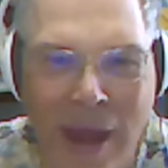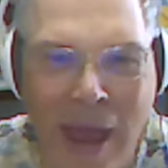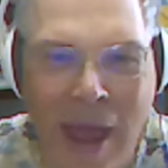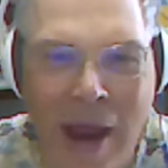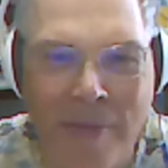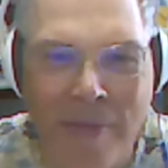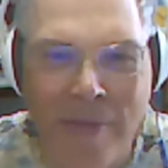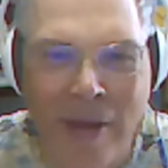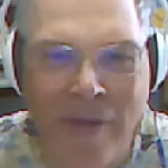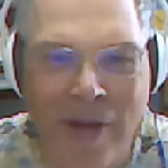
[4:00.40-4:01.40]
and
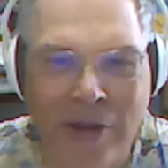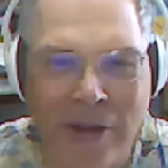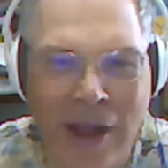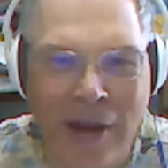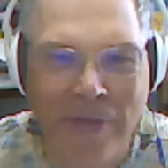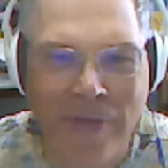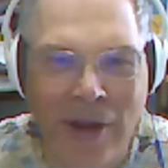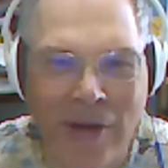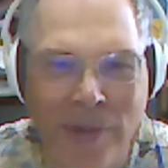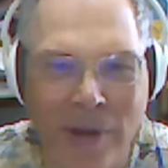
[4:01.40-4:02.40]
eventually on
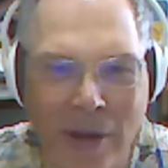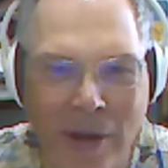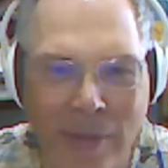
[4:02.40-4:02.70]
Facebook